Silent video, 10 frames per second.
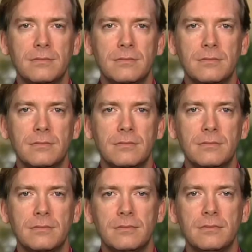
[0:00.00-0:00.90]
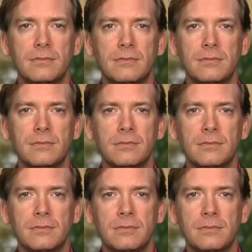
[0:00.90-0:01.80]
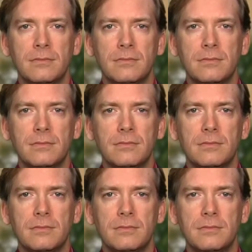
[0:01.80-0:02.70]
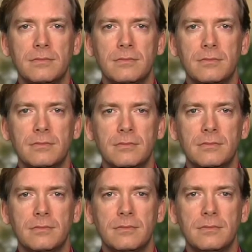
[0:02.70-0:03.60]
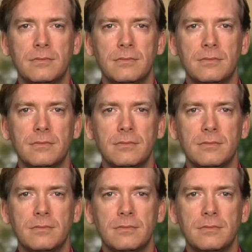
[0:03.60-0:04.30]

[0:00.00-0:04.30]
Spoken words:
No words are spoken by the person on screen.